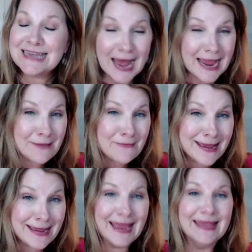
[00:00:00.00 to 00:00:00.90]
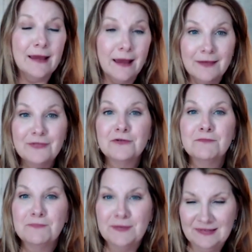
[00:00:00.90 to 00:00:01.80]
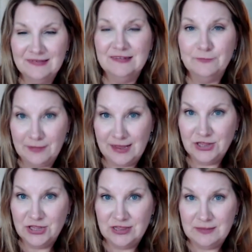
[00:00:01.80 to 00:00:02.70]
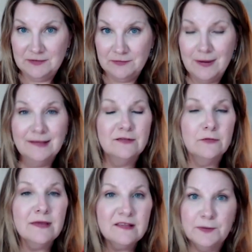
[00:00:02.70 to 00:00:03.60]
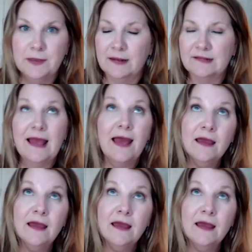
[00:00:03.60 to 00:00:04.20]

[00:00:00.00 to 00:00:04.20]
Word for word: timing and other business relationships, right? So let's be honest.